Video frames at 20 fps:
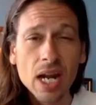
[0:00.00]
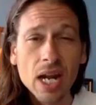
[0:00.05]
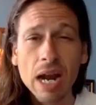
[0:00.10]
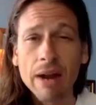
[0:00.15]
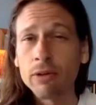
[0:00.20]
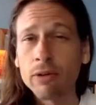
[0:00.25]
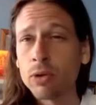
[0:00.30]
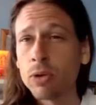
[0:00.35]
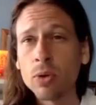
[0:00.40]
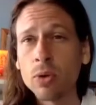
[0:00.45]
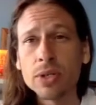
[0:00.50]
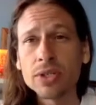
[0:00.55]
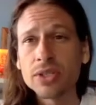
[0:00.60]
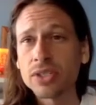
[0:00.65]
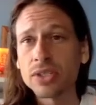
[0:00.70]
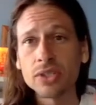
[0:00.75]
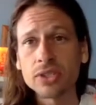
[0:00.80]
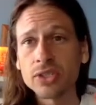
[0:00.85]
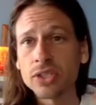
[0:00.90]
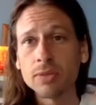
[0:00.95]
Everyone always
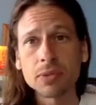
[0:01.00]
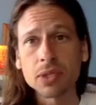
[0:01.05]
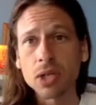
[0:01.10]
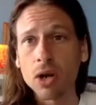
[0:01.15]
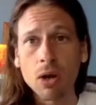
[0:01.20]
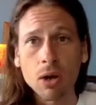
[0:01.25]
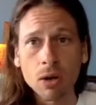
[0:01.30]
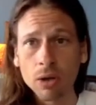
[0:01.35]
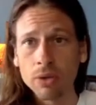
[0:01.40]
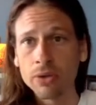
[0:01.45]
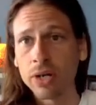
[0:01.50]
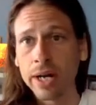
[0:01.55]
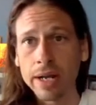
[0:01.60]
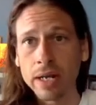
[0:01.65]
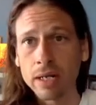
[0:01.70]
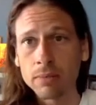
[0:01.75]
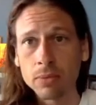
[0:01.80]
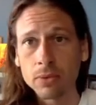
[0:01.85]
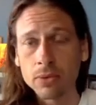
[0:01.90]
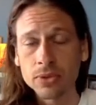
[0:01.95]
just assumes all other
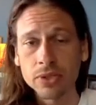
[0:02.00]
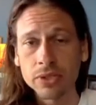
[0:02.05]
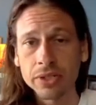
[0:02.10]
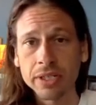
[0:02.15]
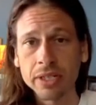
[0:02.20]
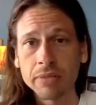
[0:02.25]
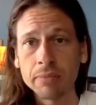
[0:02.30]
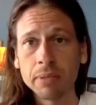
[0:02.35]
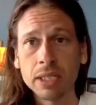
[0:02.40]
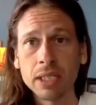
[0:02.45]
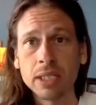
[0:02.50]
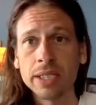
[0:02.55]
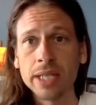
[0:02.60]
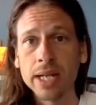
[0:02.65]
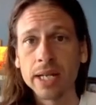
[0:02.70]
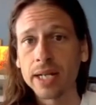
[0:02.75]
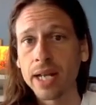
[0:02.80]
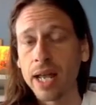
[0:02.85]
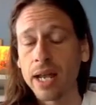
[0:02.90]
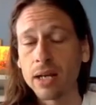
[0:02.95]
animals are going to be in that
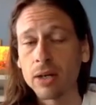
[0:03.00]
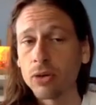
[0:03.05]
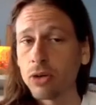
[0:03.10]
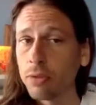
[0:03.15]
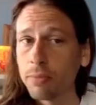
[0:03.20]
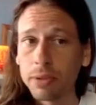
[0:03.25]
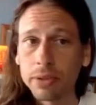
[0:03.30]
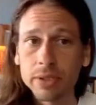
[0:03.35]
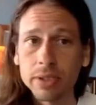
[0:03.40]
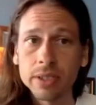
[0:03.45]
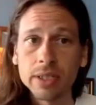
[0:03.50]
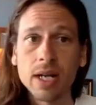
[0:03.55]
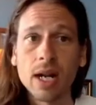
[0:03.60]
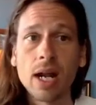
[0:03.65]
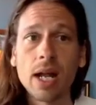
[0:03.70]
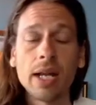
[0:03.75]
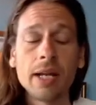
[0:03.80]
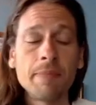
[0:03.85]
category, but they're not.